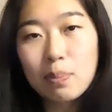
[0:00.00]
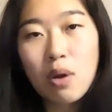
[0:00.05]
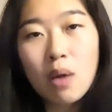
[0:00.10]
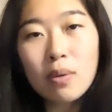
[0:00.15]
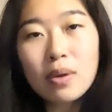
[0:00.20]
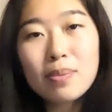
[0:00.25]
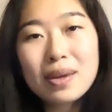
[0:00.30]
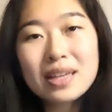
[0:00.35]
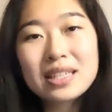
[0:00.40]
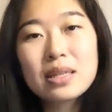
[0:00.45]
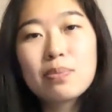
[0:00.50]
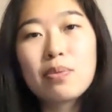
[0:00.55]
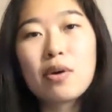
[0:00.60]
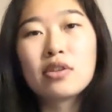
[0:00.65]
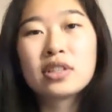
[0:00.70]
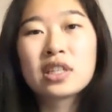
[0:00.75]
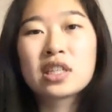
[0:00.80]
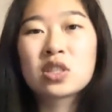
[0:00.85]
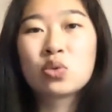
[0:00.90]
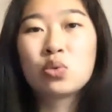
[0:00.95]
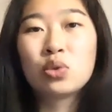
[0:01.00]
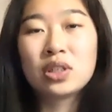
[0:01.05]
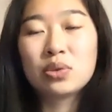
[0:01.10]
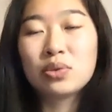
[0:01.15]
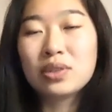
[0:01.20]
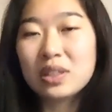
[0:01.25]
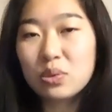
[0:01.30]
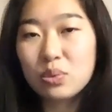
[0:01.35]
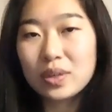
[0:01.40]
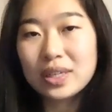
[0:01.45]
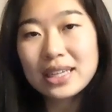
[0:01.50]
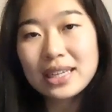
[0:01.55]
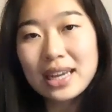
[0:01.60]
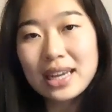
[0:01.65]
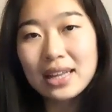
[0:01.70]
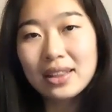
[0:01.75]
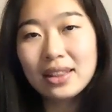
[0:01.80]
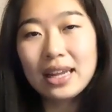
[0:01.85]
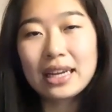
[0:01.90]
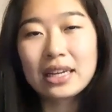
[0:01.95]
probably makes the Baltics really, really weak
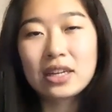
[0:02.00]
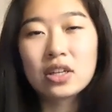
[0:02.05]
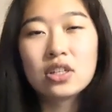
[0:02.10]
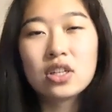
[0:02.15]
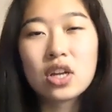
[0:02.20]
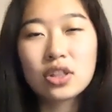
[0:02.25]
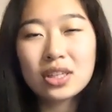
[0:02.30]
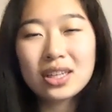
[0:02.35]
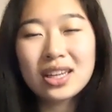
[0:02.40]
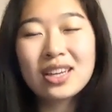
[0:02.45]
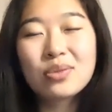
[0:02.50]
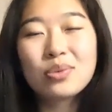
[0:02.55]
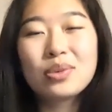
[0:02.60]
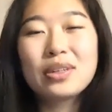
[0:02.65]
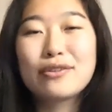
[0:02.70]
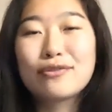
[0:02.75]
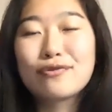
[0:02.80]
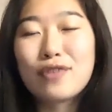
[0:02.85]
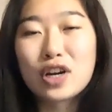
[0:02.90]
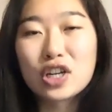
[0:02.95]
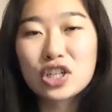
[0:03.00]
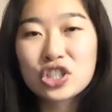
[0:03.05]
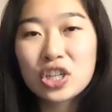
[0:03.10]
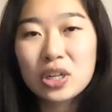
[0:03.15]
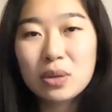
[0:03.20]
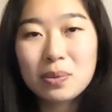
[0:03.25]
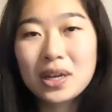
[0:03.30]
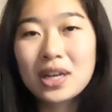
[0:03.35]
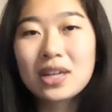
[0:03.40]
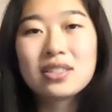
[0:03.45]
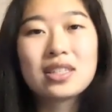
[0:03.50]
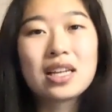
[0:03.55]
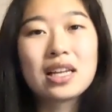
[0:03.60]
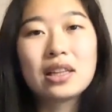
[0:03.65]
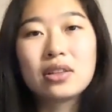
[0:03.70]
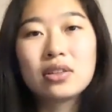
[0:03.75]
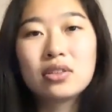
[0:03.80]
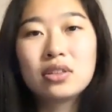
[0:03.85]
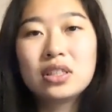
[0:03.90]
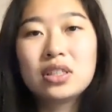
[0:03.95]
and nothing can really function because they
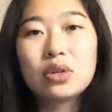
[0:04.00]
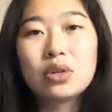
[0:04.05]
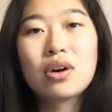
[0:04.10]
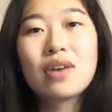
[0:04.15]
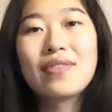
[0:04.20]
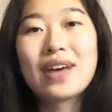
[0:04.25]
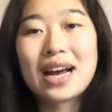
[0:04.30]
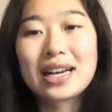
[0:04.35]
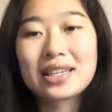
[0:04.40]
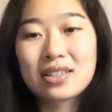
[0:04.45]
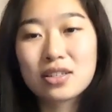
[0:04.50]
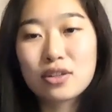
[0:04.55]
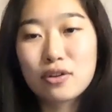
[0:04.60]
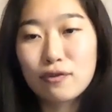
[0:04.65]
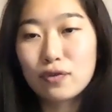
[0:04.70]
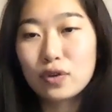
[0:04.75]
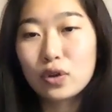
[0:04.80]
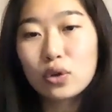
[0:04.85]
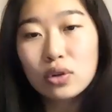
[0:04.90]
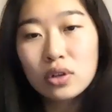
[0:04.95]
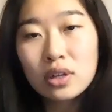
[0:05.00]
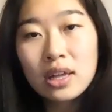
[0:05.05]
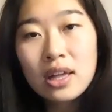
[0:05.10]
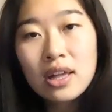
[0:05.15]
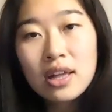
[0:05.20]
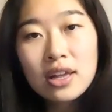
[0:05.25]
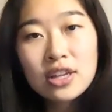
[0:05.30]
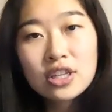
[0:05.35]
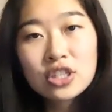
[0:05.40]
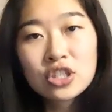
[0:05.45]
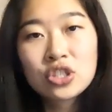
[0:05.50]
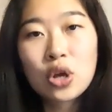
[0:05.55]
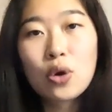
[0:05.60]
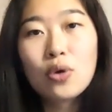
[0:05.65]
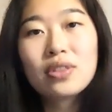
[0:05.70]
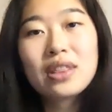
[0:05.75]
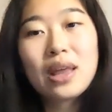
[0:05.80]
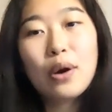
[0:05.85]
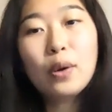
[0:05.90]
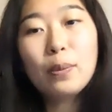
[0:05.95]
literally don't have access to fuel. So
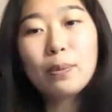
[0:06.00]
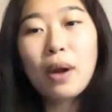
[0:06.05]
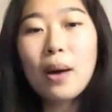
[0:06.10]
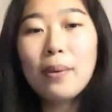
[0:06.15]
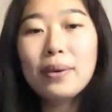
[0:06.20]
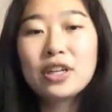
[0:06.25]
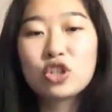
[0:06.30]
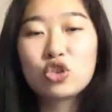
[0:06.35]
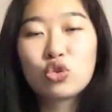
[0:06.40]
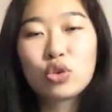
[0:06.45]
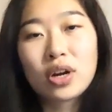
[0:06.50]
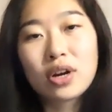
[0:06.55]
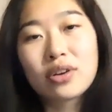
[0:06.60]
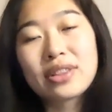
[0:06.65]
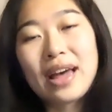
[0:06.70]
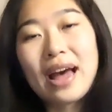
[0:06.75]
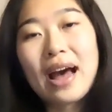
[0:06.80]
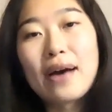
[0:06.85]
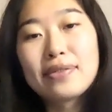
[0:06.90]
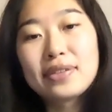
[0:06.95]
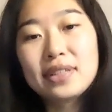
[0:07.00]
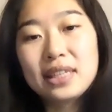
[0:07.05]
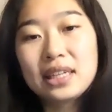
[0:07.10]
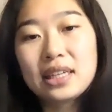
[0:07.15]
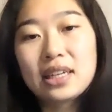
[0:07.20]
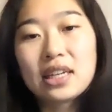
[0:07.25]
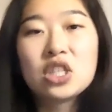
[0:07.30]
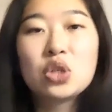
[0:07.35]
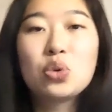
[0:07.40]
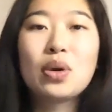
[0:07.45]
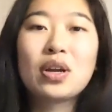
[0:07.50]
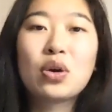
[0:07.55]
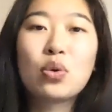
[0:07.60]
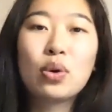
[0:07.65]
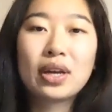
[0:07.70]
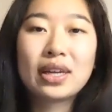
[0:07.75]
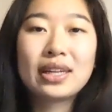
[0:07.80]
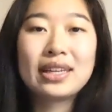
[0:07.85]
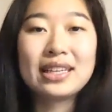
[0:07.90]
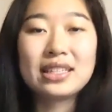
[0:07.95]
that would probably trigger the AF's link into a quick
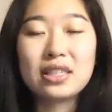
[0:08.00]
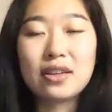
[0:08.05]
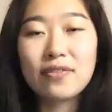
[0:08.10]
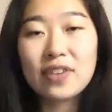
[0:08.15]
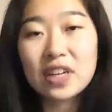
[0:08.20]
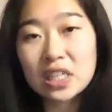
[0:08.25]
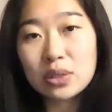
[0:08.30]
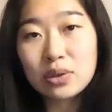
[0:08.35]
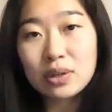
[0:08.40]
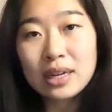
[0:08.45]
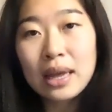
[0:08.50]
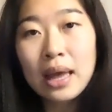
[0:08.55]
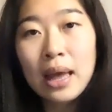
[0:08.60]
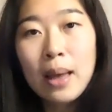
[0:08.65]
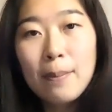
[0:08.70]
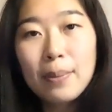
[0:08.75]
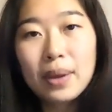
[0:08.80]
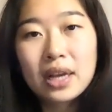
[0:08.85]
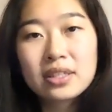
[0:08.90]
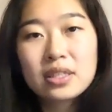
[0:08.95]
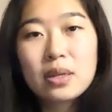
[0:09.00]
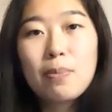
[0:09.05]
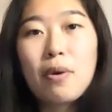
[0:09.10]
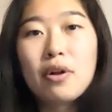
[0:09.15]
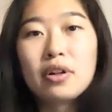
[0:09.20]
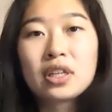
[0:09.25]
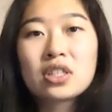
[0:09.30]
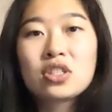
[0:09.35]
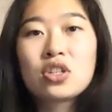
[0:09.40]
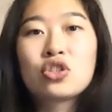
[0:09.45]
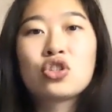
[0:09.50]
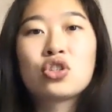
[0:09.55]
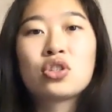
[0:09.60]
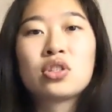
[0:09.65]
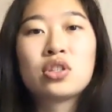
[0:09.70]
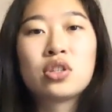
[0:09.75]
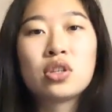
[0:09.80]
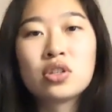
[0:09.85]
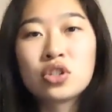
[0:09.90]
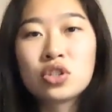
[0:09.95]
and easy victory because the Baltics are just
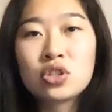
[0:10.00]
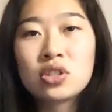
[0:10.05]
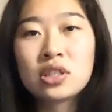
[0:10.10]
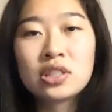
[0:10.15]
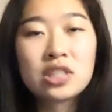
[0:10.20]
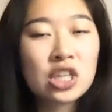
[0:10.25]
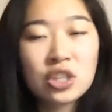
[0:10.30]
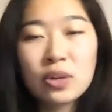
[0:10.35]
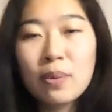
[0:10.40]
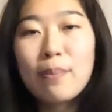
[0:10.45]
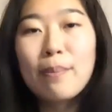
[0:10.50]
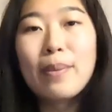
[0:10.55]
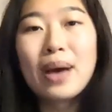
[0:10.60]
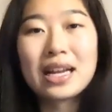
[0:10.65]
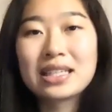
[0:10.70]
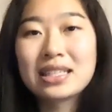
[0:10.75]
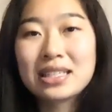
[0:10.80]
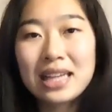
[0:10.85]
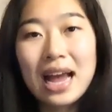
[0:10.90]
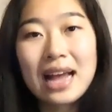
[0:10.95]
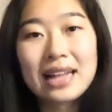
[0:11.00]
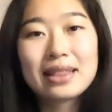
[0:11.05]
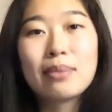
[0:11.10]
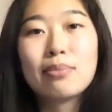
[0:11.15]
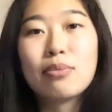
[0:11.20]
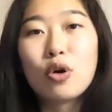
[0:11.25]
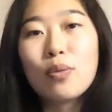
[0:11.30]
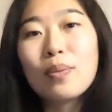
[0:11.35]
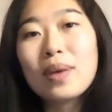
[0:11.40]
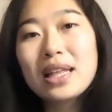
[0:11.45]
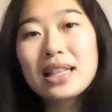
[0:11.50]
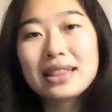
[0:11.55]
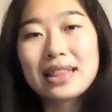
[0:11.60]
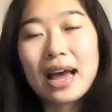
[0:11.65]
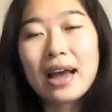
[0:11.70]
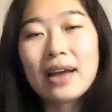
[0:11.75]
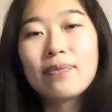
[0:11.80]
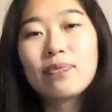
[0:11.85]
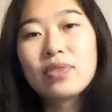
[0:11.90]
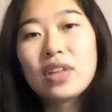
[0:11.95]
such a mess at the moment
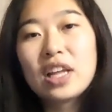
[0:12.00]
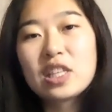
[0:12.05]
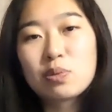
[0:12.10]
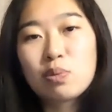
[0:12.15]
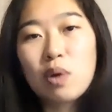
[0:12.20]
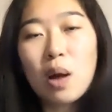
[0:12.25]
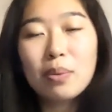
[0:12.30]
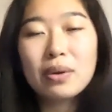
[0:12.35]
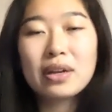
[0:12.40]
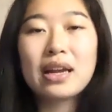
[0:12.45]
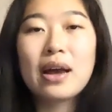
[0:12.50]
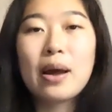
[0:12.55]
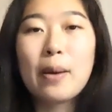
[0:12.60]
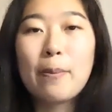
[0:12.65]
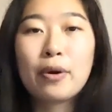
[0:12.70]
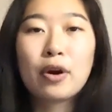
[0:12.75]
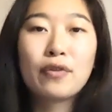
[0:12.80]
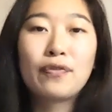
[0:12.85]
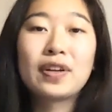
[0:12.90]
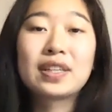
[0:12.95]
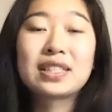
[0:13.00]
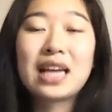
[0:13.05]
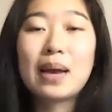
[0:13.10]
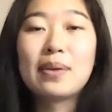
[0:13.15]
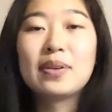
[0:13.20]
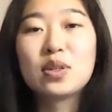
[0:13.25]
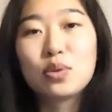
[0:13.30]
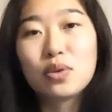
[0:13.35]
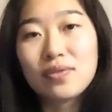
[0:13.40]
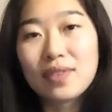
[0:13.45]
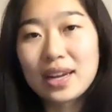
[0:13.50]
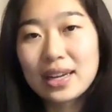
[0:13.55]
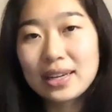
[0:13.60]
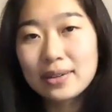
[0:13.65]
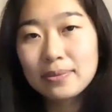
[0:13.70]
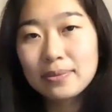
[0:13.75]
that it's probably a perfect time to invade.